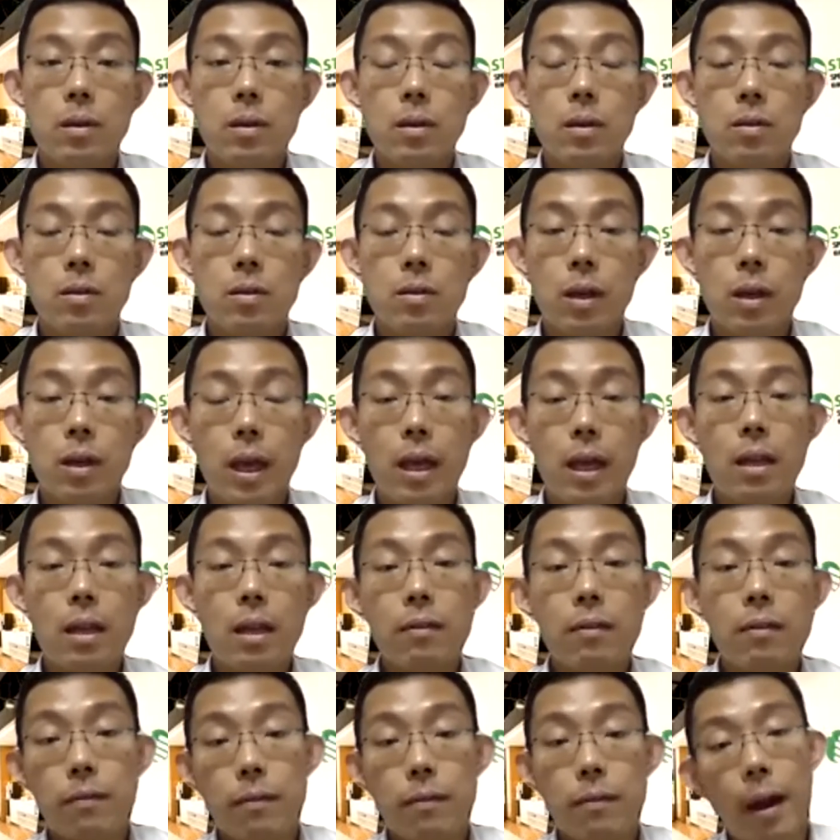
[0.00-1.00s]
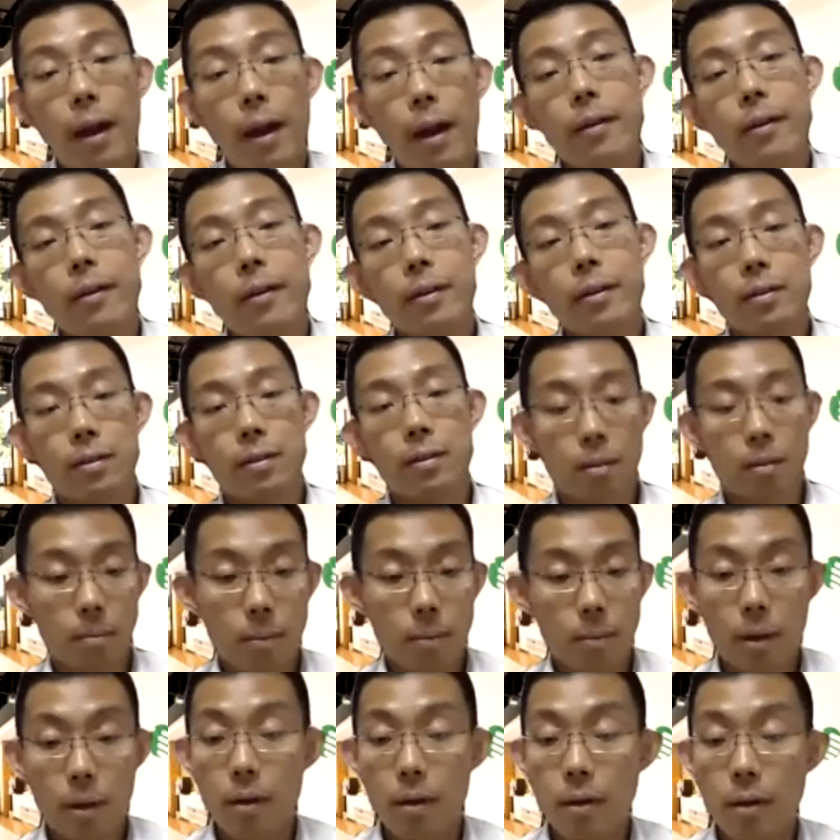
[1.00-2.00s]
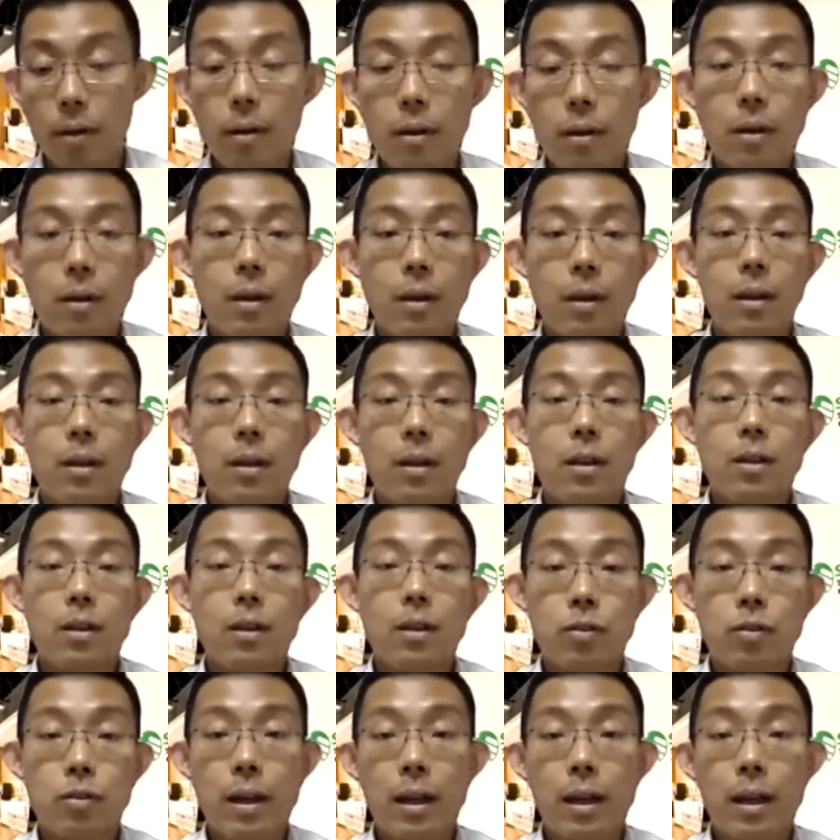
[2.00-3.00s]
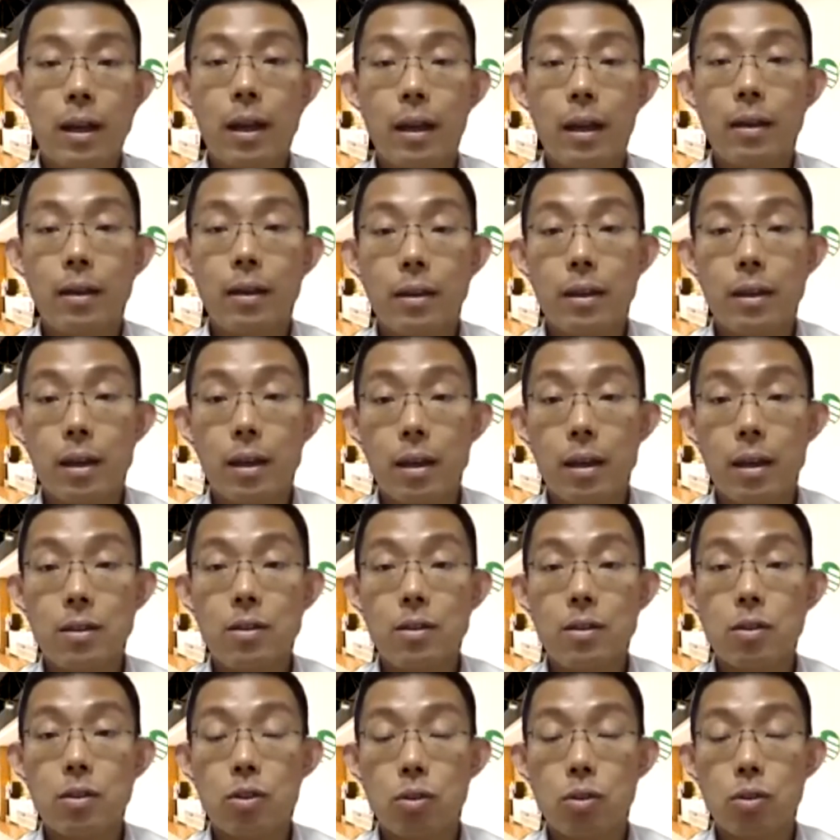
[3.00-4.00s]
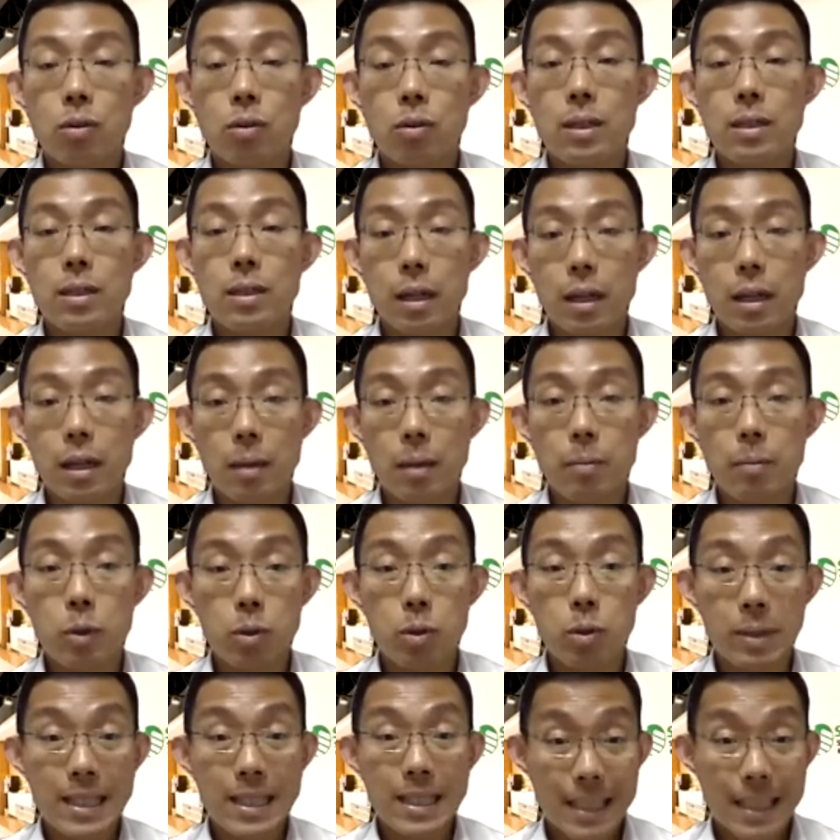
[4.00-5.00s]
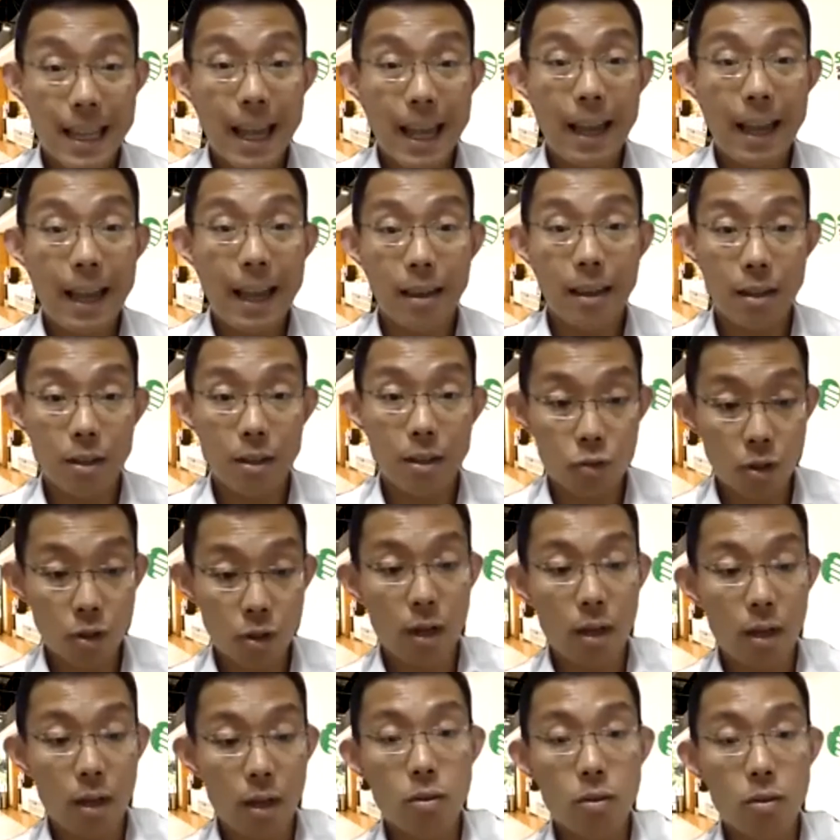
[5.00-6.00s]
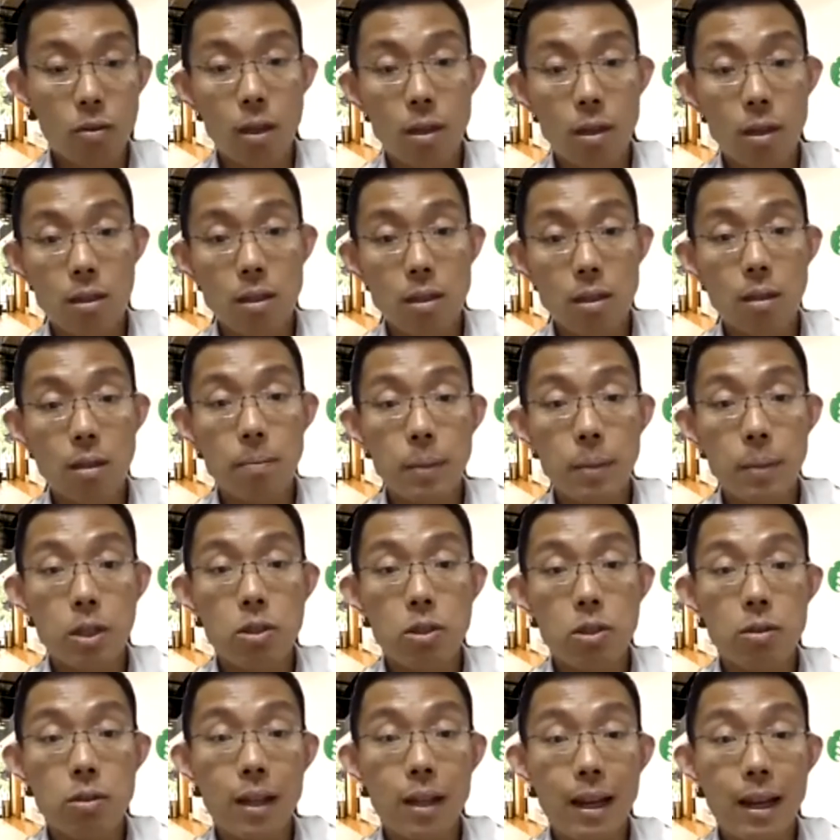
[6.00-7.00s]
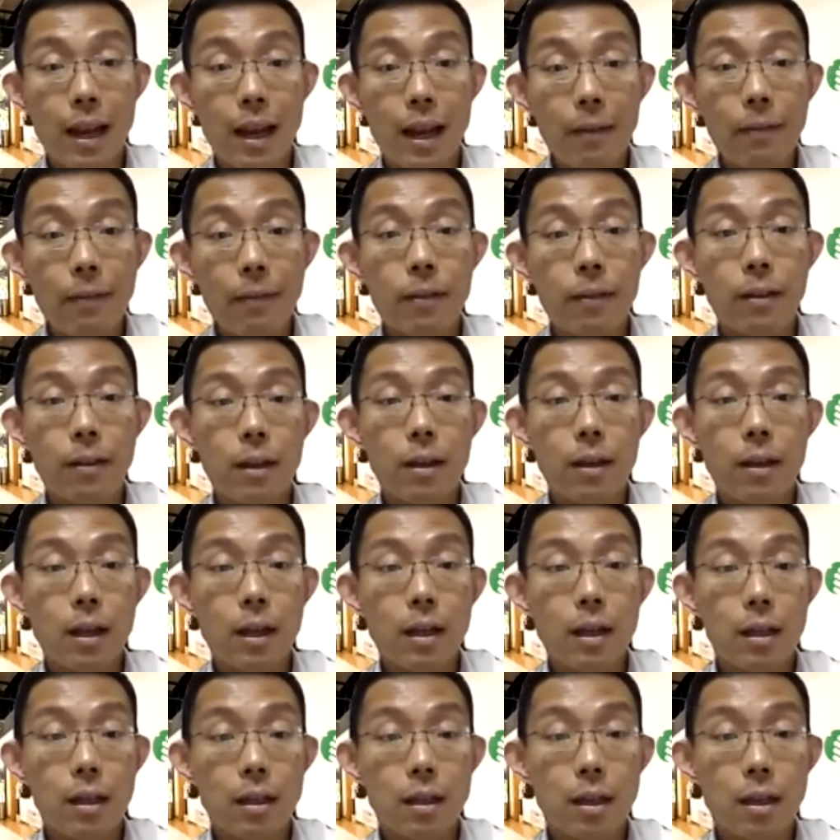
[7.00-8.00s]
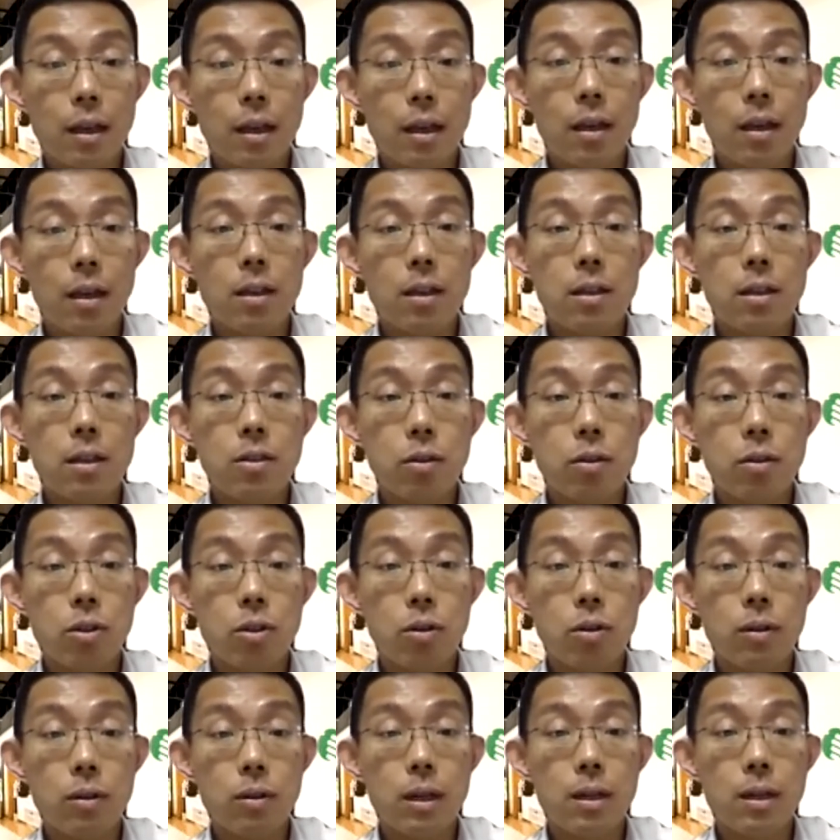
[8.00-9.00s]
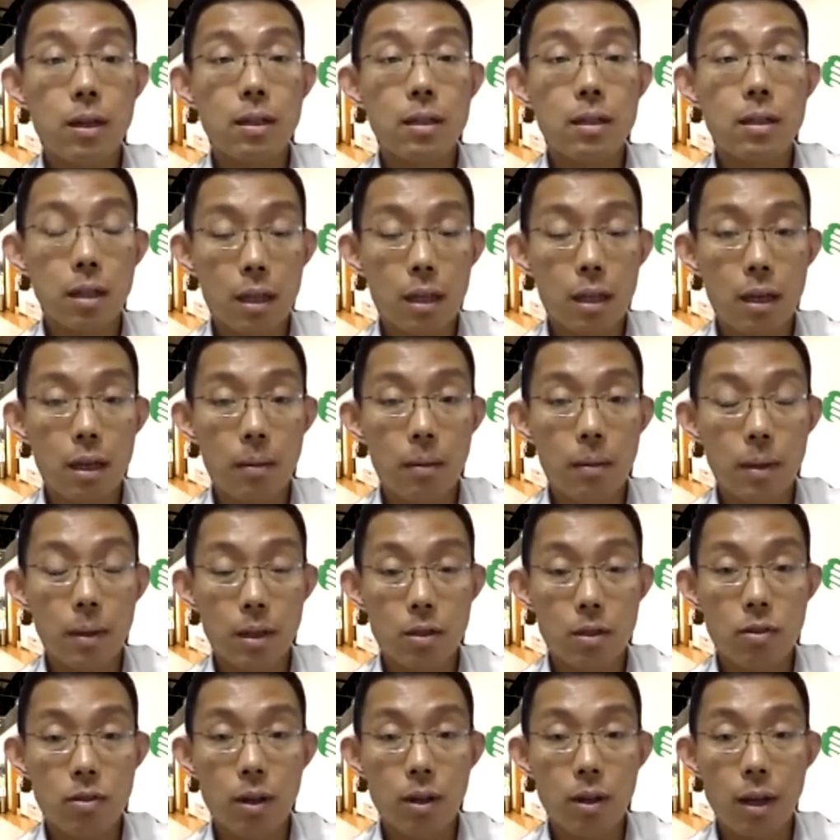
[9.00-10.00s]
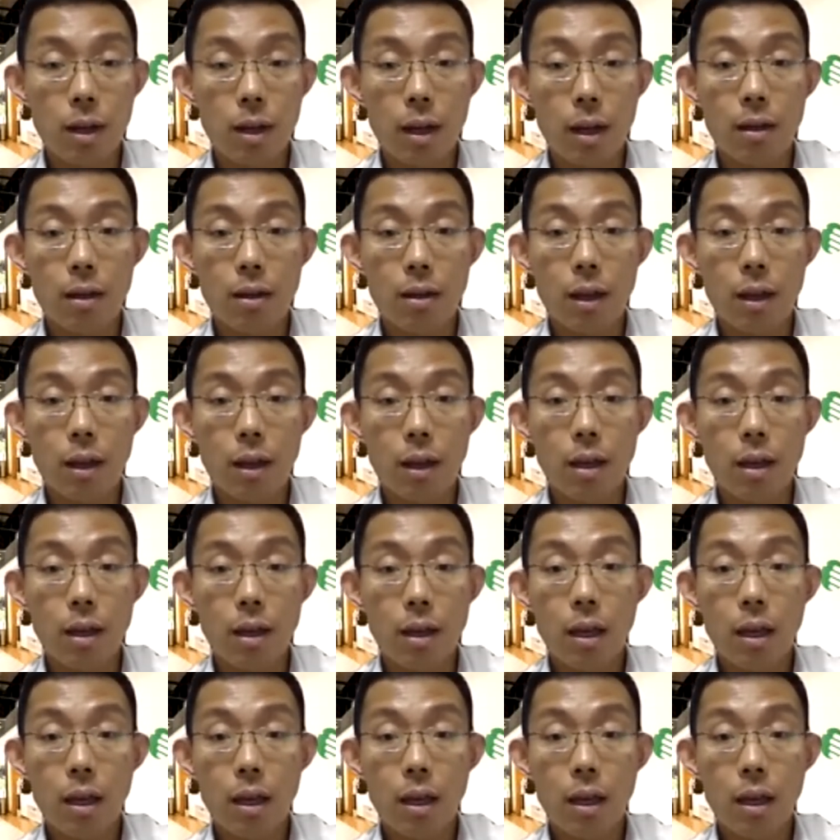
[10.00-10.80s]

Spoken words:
So again, very simple. Straight line. Ears, shoulders and hip should be stacked in a straight line. So you can see the pictures on the left, the ears, the shoulders and the hip in a straight line, okay?